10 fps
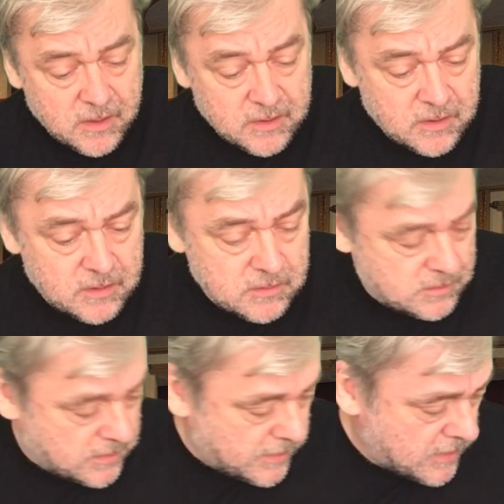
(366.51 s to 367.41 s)
oh,
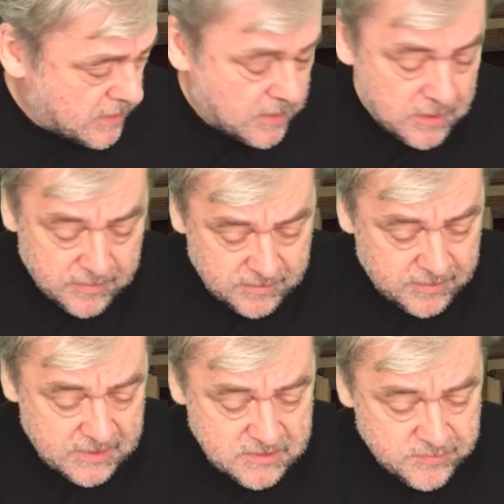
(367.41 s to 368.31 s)

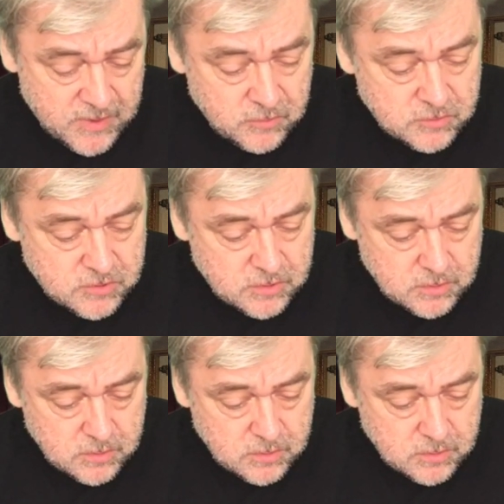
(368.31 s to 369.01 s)
there's the modes.